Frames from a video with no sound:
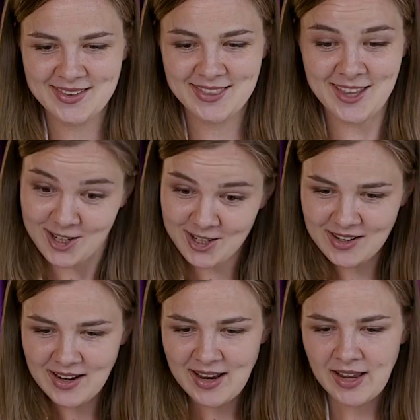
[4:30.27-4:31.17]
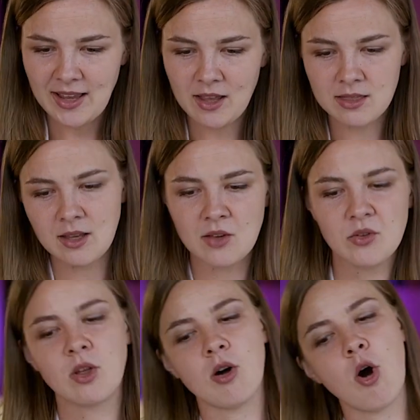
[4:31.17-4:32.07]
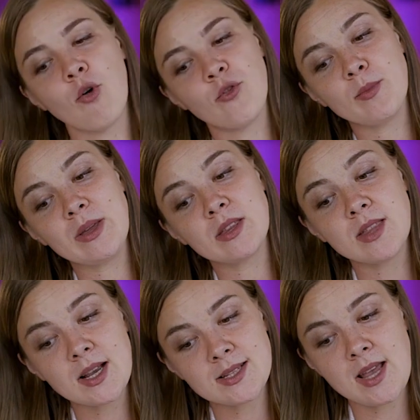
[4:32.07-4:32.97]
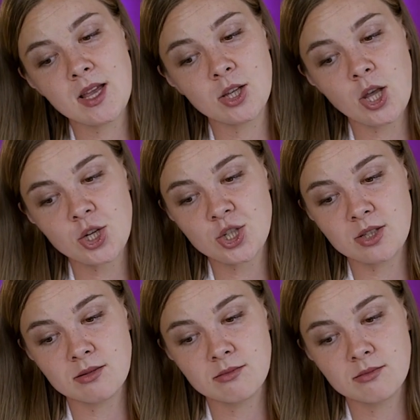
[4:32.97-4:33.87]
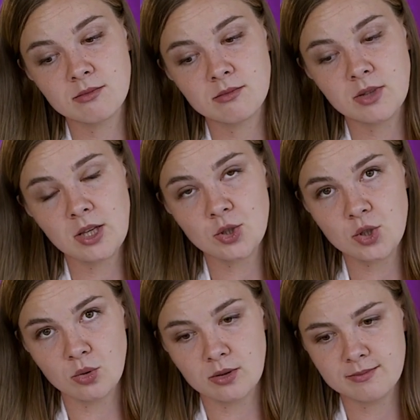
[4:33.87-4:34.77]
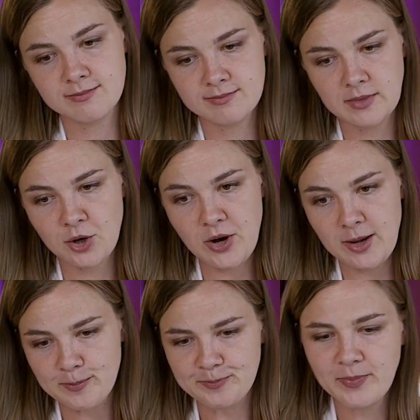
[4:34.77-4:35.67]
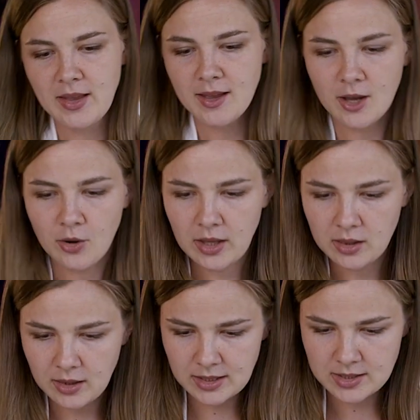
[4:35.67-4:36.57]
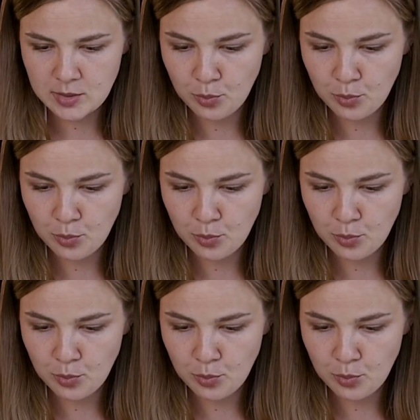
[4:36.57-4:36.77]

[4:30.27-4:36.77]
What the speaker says: there. And they even offer me the next day collection in store. Great. Okay, let's